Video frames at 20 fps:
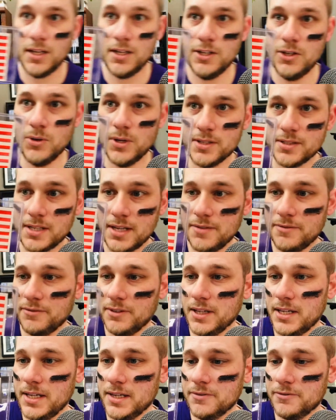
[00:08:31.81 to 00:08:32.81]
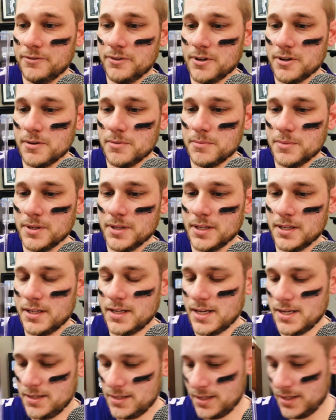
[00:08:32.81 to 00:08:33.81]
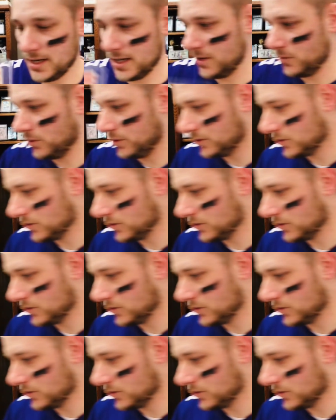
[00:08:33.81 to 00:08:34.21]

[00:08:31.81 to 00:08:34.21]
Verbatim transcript: A USA flag from 1991